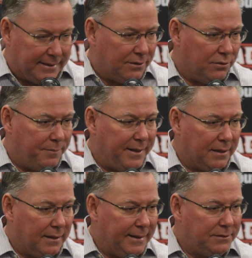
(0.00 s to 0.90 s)
they do the big
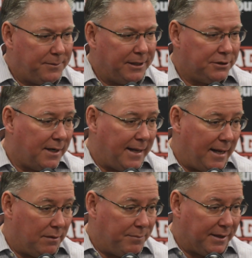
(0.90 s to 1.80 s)
leagues because you're not
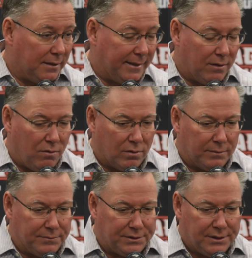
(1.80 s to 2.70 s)
handling big league
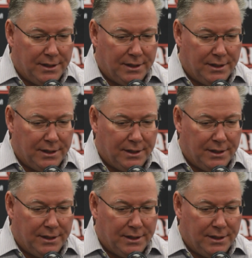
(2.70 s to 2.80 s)
arms.